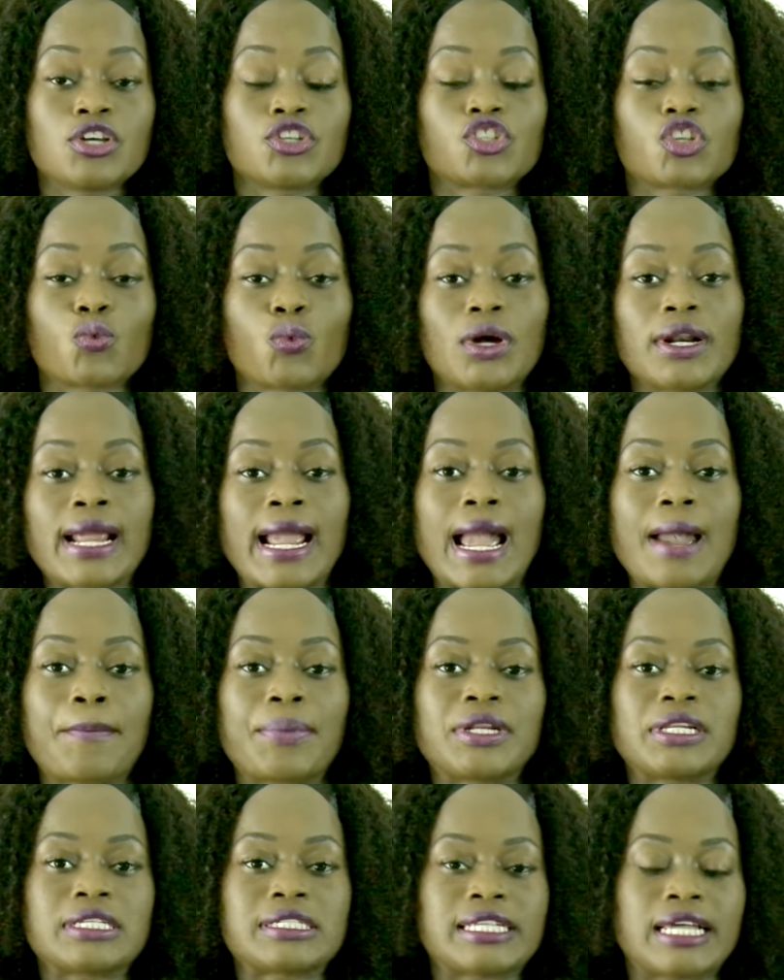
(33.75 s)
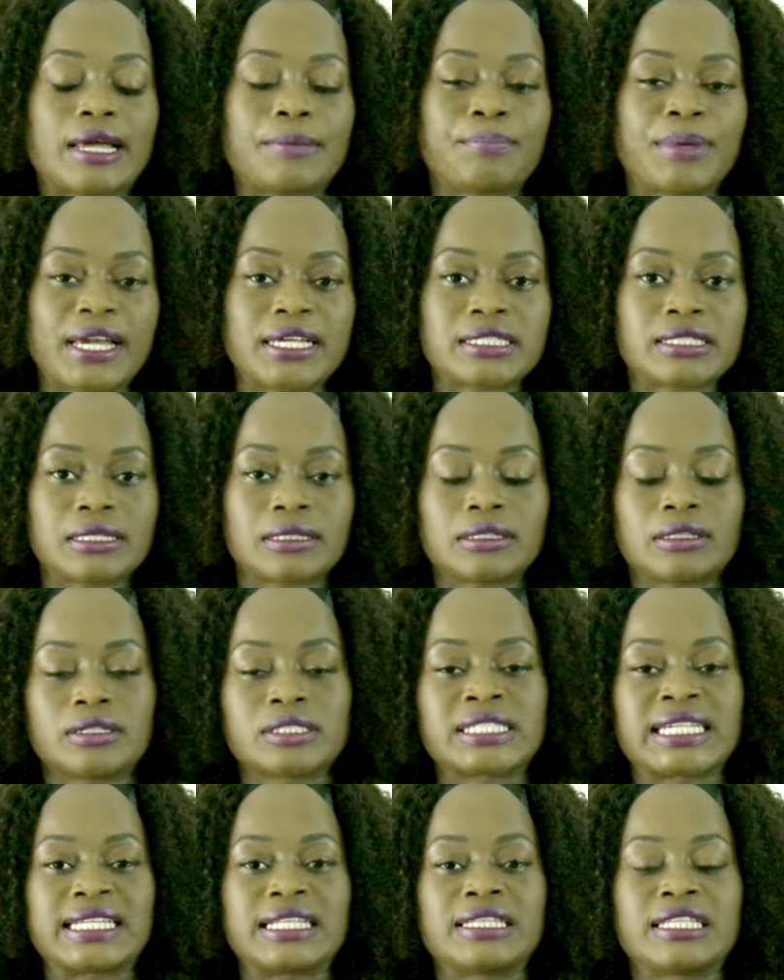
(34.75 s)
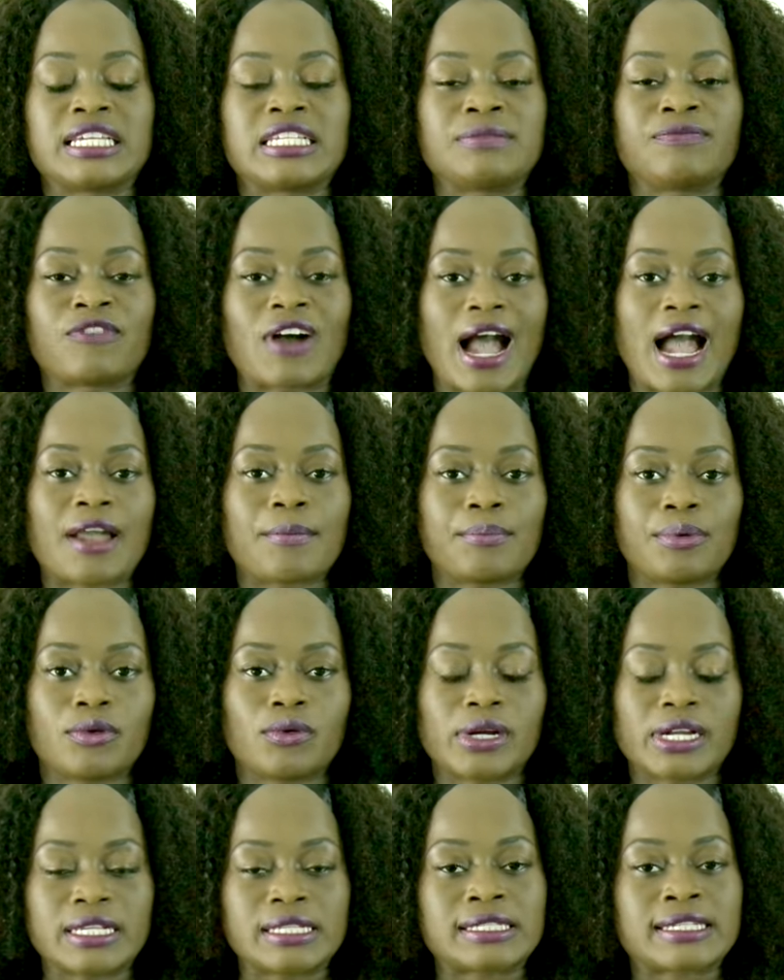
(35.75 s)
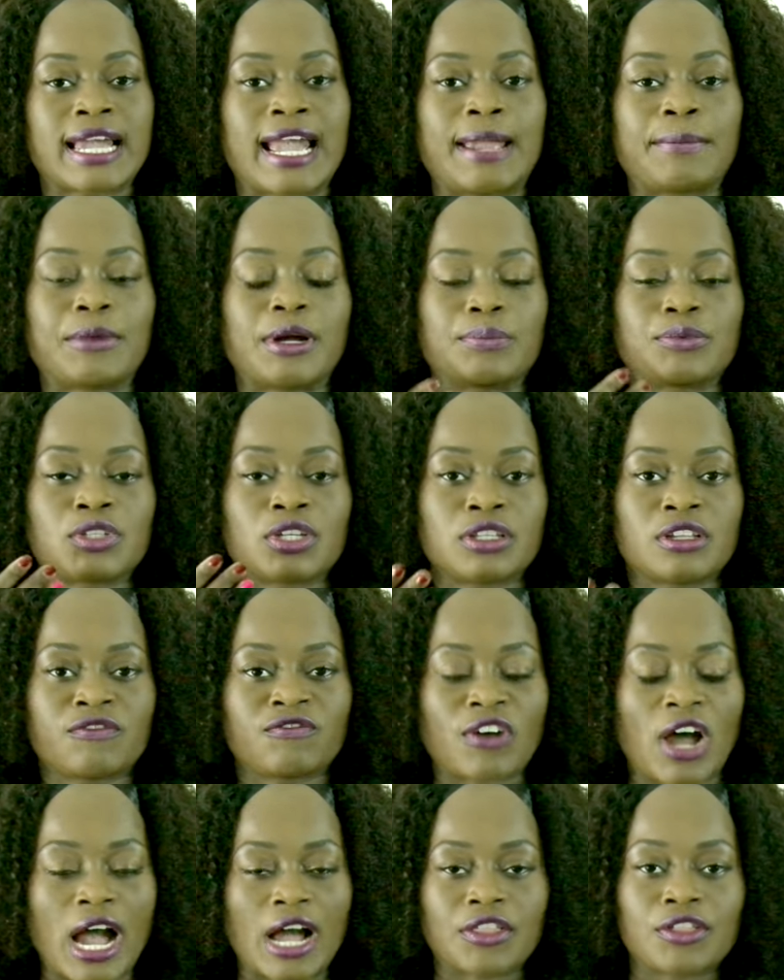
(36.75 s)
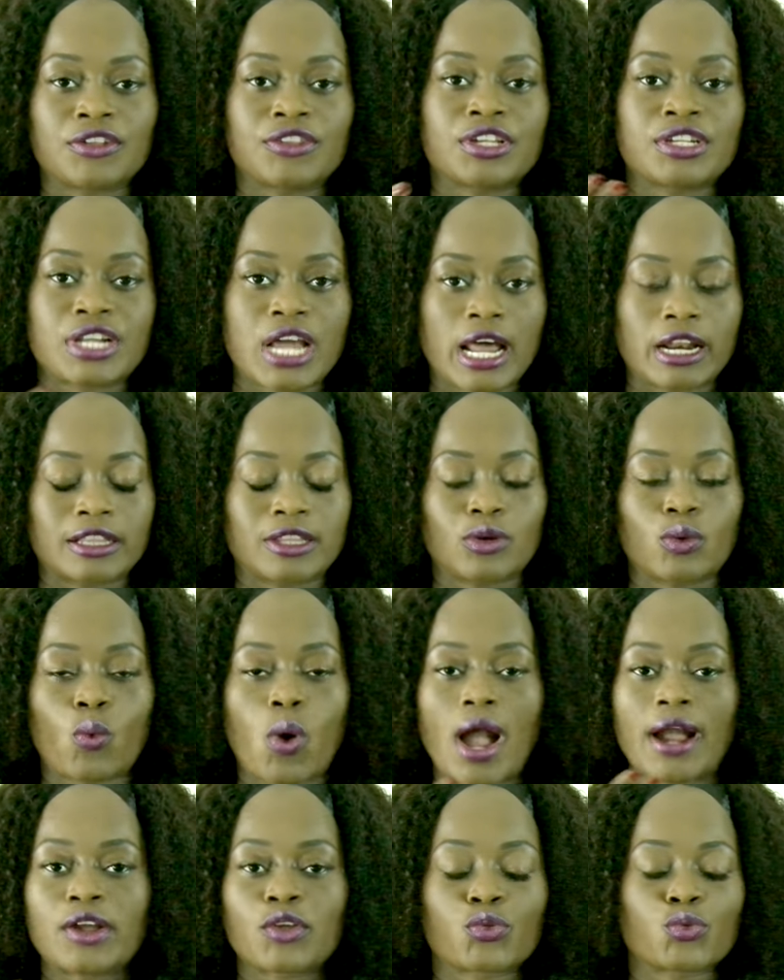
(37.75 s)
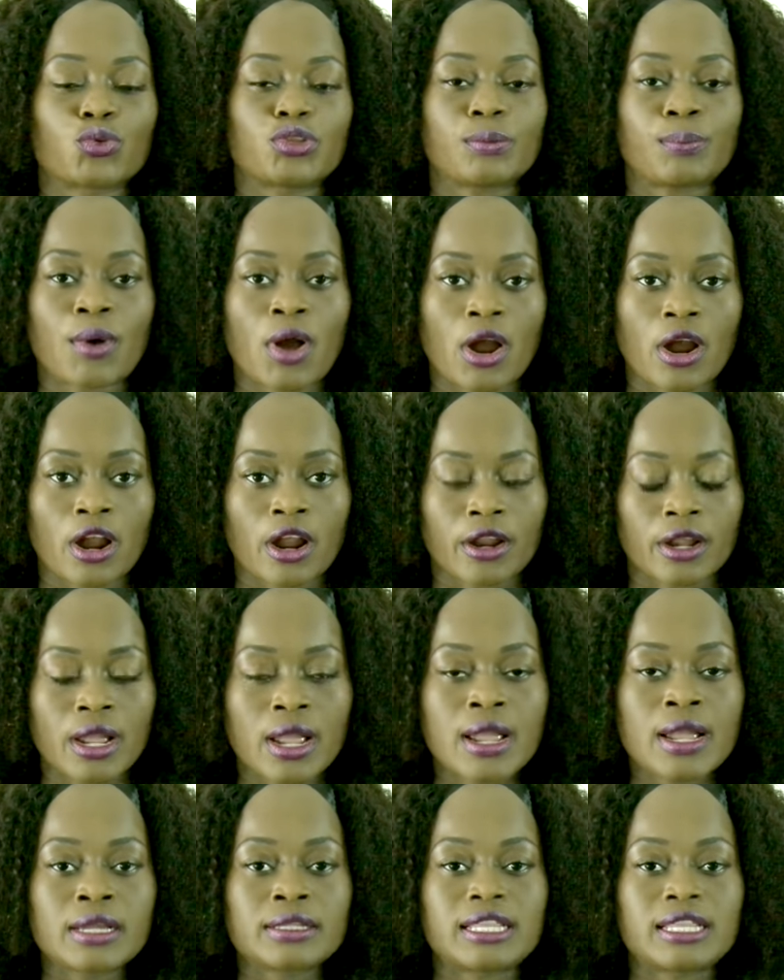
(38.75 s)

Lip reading: So what happened is that basically they're saying that these five boys came up to the father and the daughter. They're walking through the park.